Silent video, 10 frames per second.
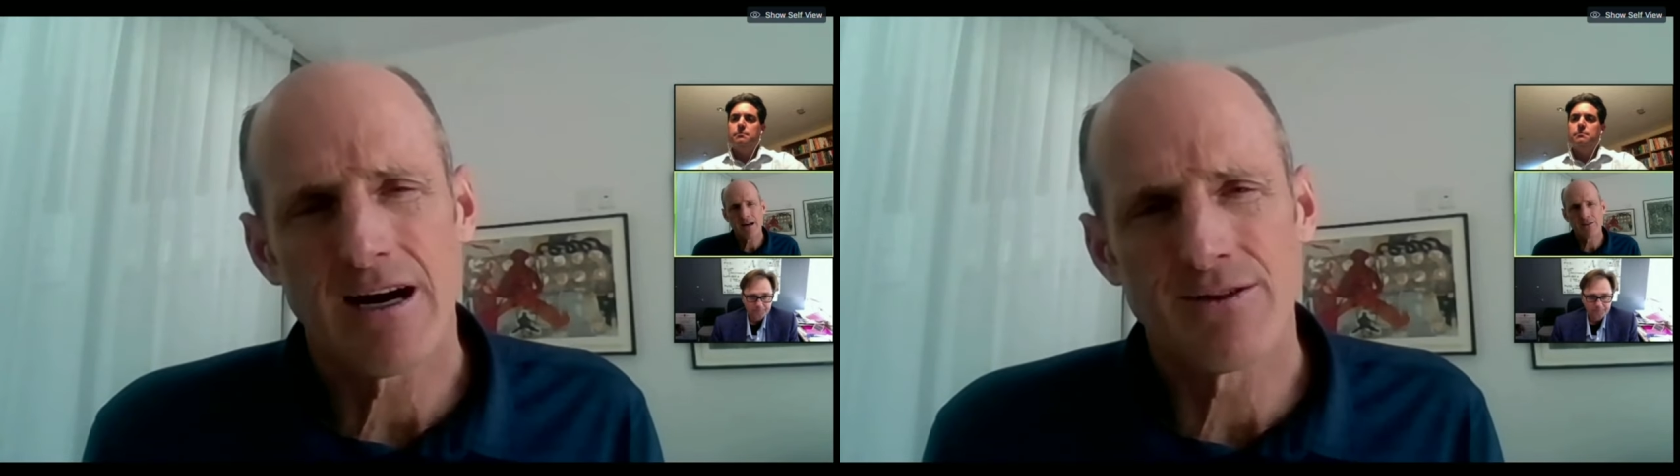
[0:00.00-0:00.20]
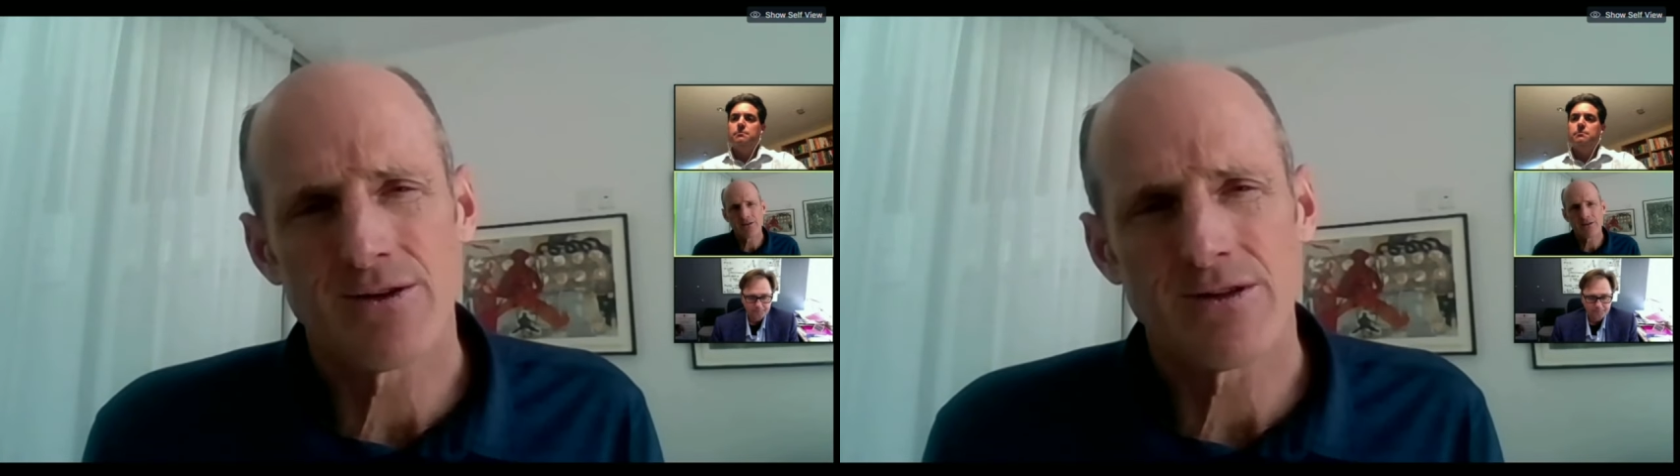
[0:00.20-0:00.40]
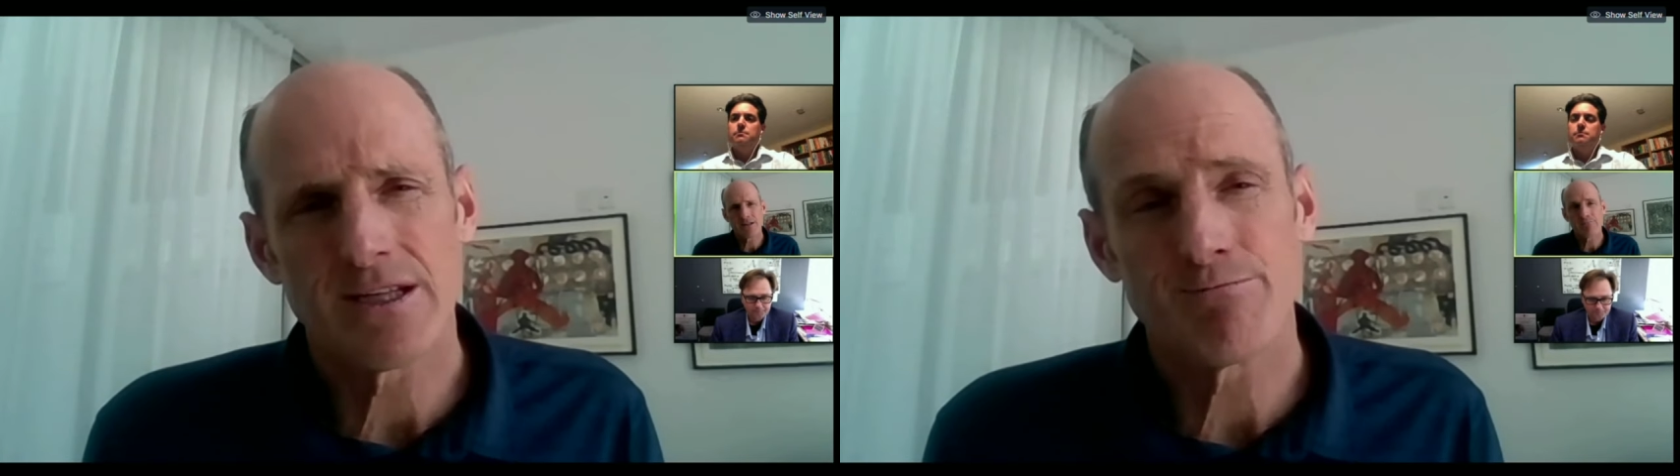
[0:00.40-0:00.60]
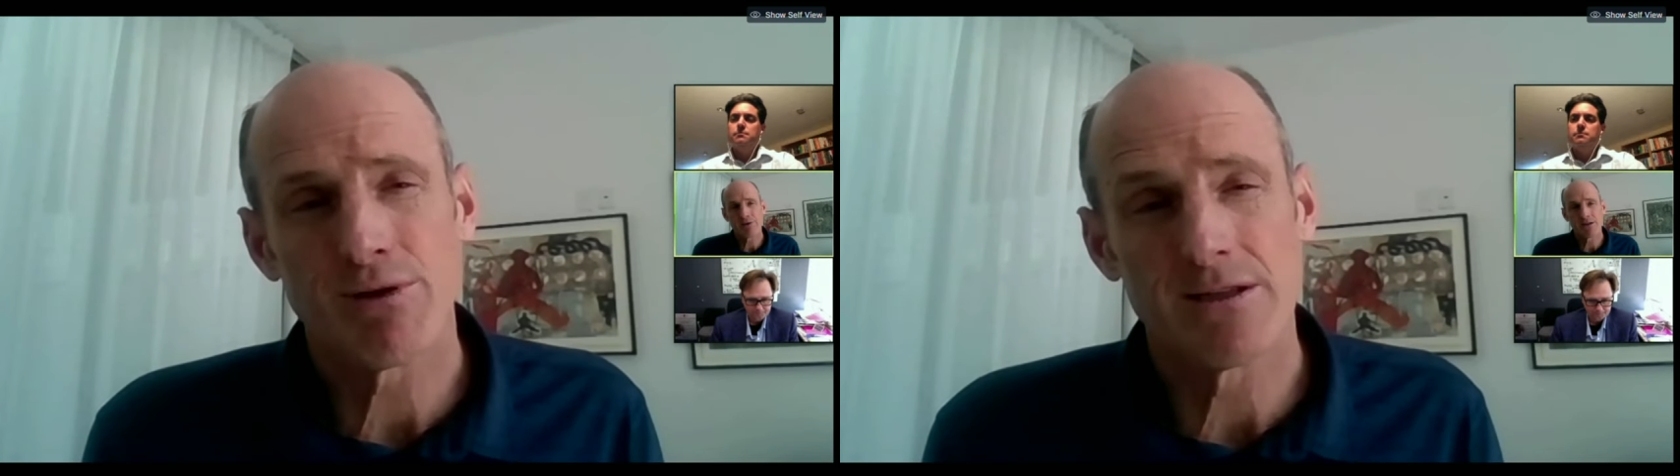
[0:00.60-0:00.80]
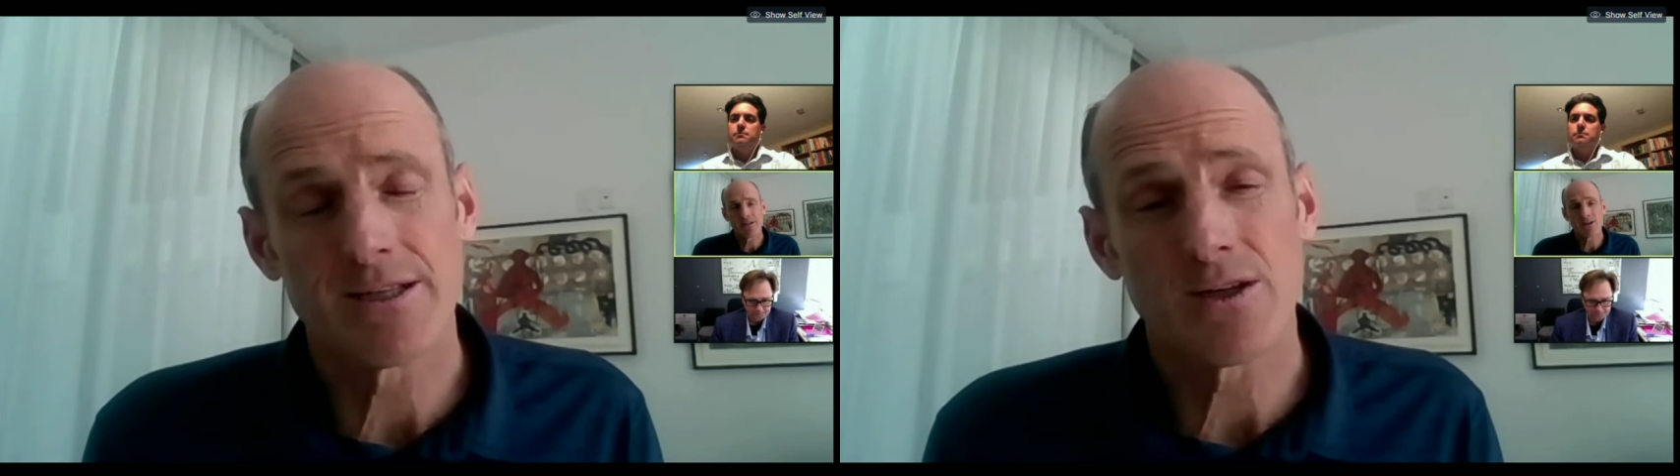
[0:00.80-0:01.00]
other than
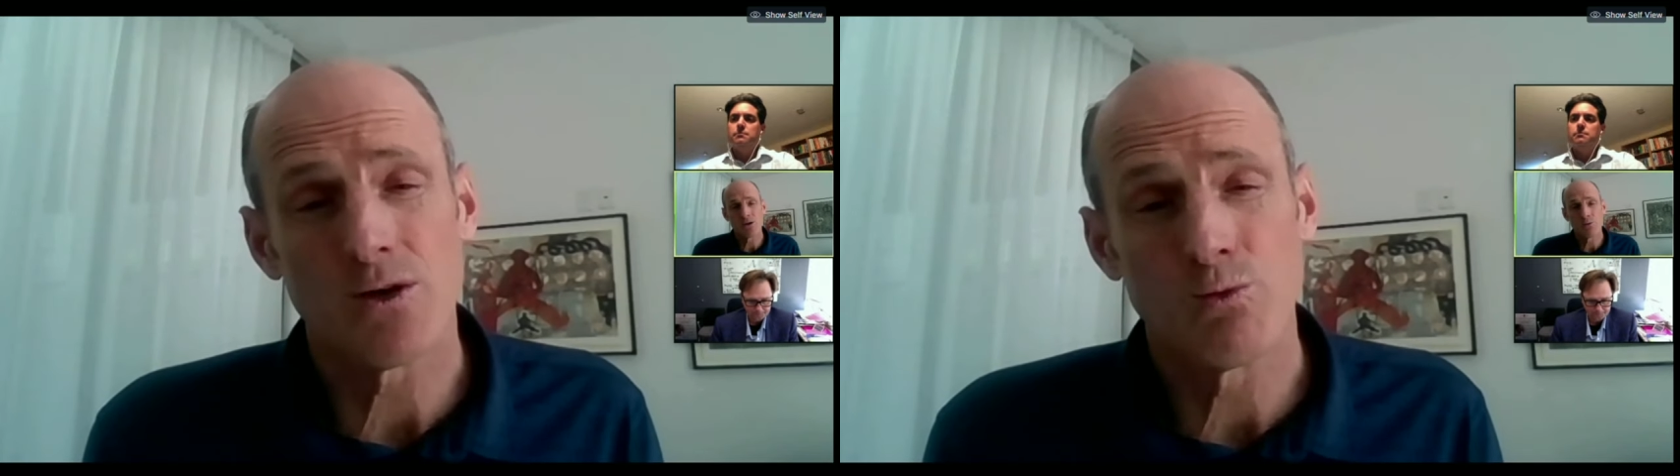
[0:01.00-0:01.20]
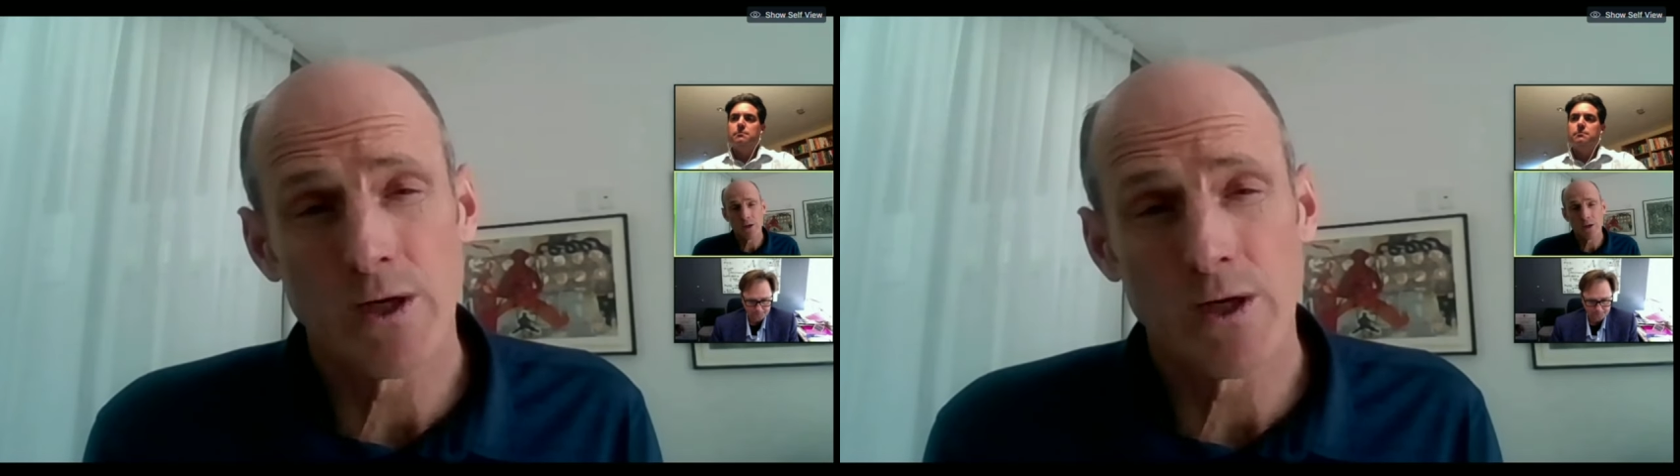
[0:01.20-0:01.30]
political